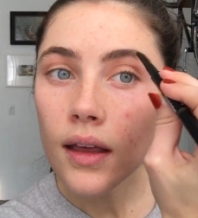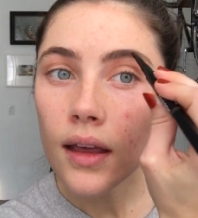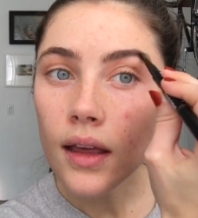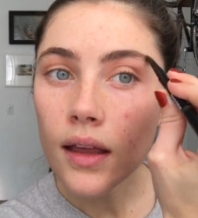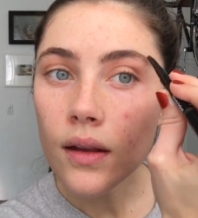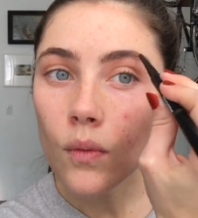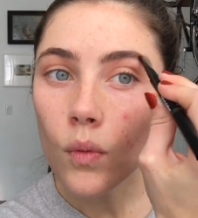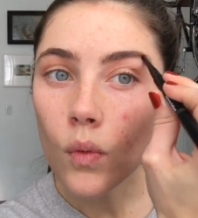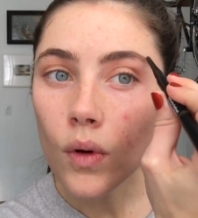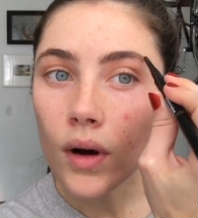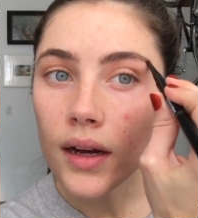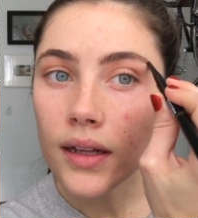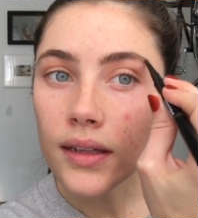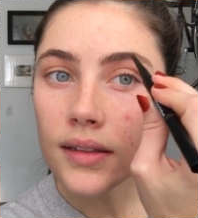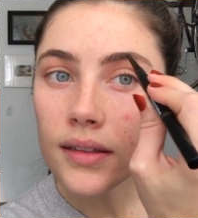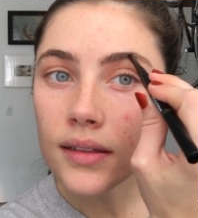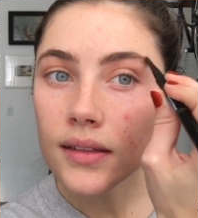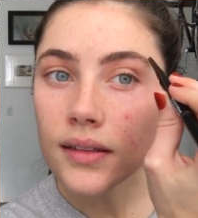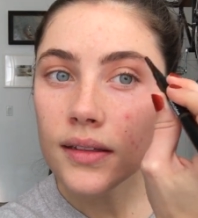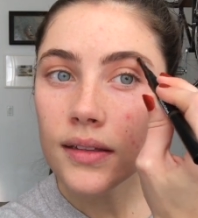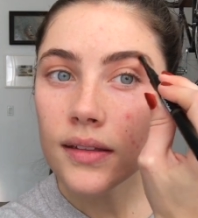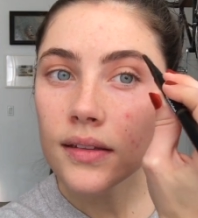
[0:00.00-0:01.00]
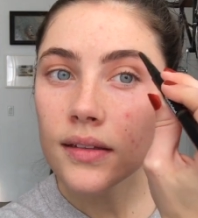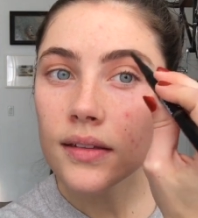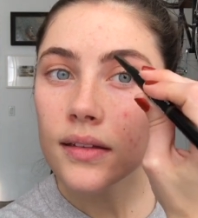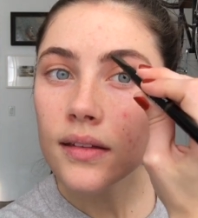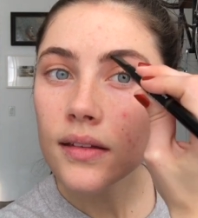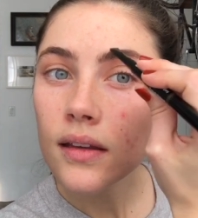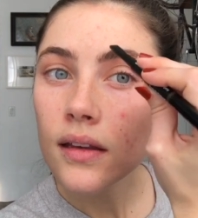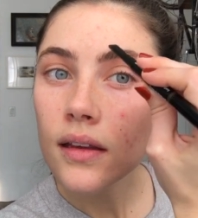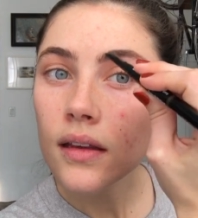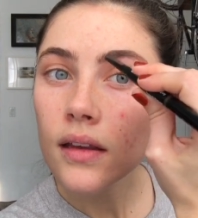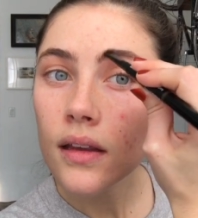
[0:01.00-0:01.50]
And
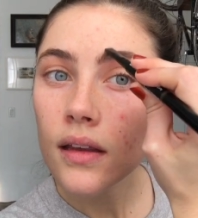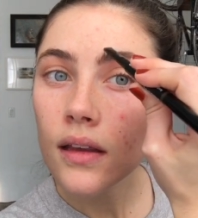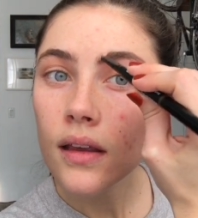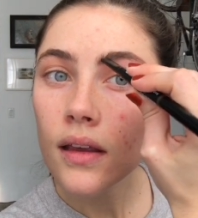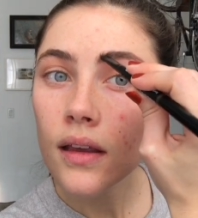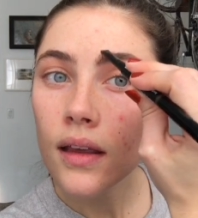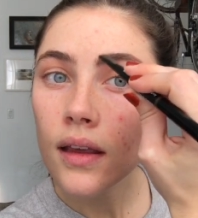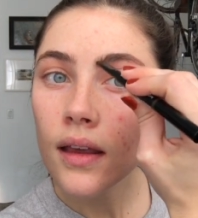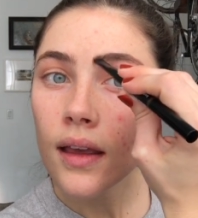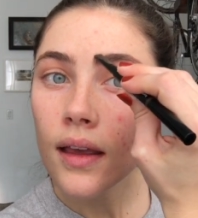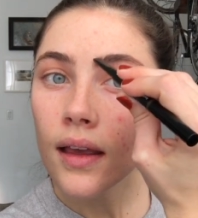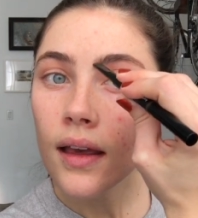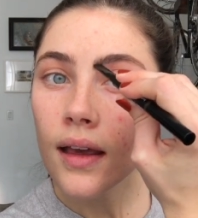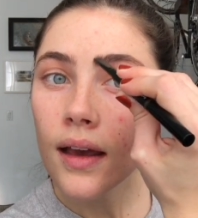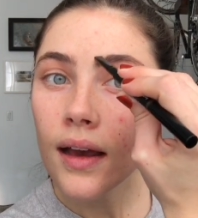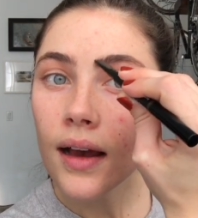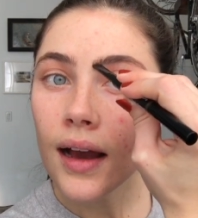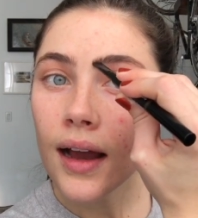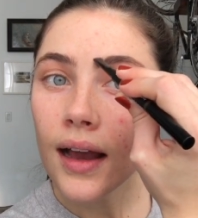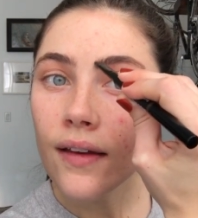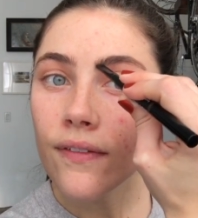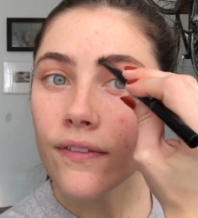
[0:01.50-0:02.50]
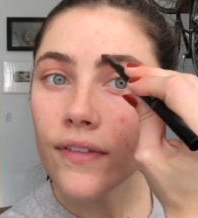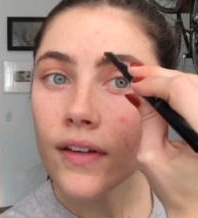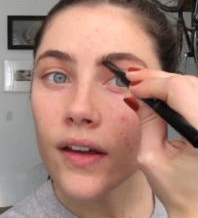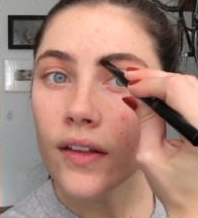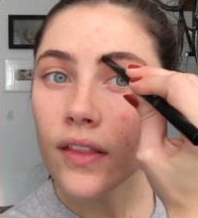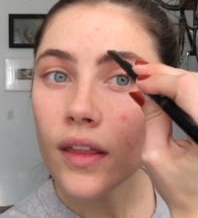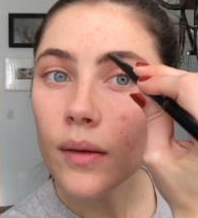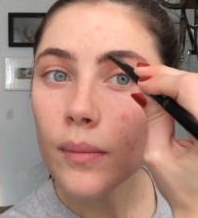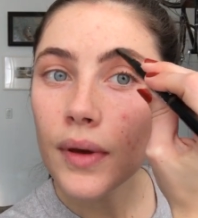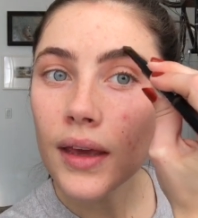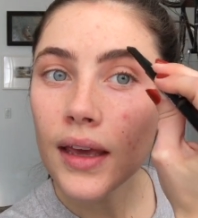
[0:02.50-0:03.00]
once I
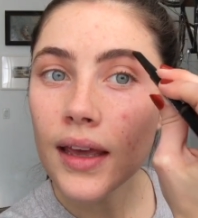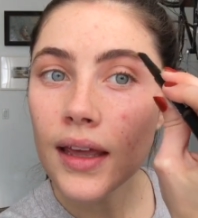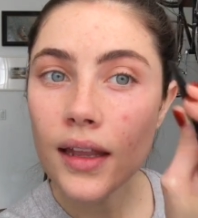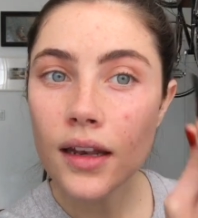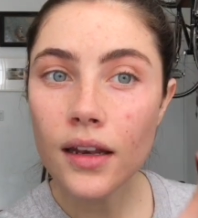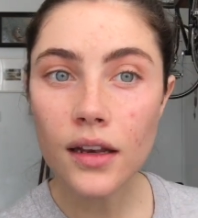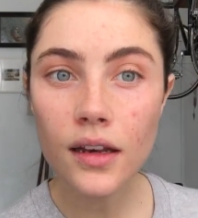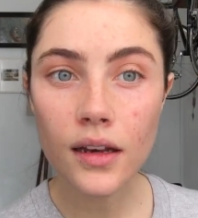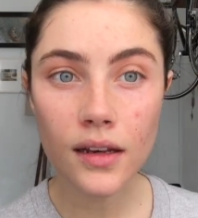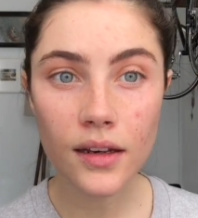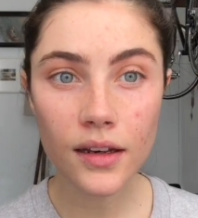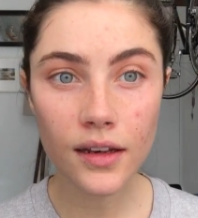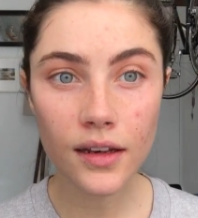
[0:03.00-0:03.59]
fill them in,